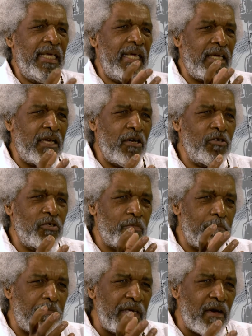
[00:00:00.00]
It goes
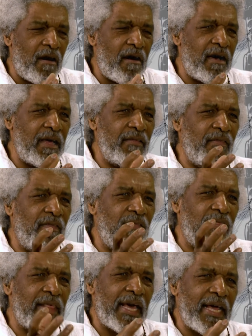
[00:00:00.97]
beyond
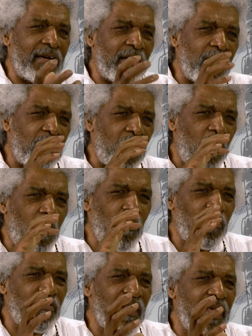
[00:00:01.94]
that
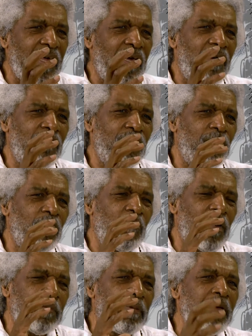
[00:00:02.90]
whole thing of
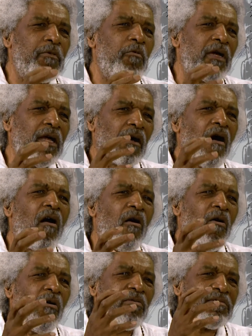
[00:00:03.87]
what people want to
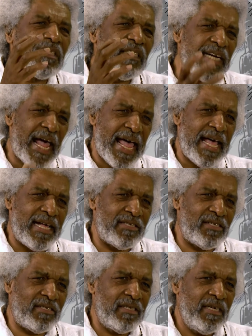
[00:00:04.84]
call
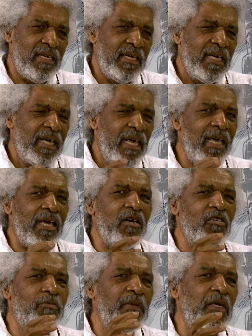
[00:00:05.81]
jazz. It
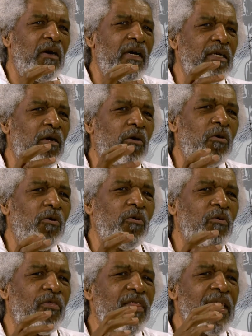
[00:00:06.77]
goes beyond the
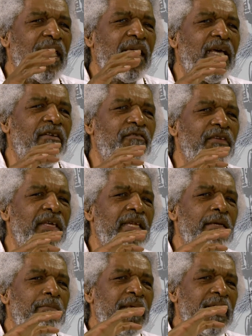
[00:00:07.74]
whole thing of
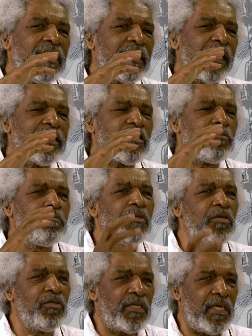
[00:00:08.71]
it being just
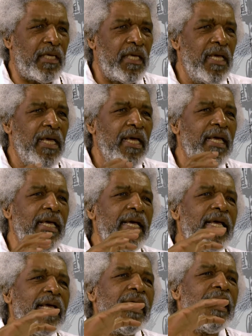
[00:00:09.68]
music.
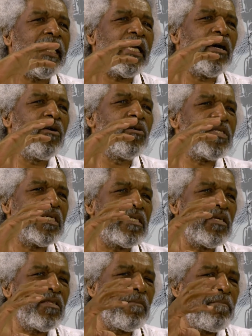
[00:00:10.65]
It goes
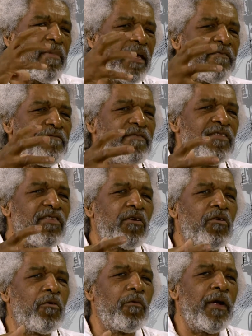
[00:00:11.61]
into the
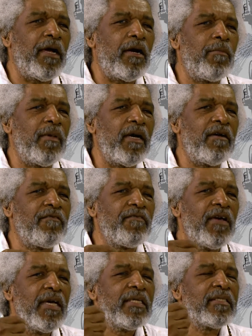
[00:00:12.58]
metaphysical realm of
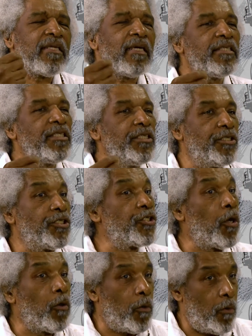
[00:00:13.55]
touching your
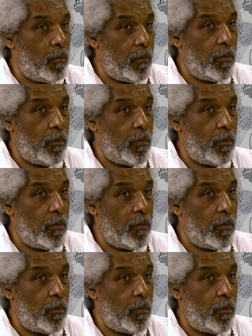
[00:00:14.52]
soul.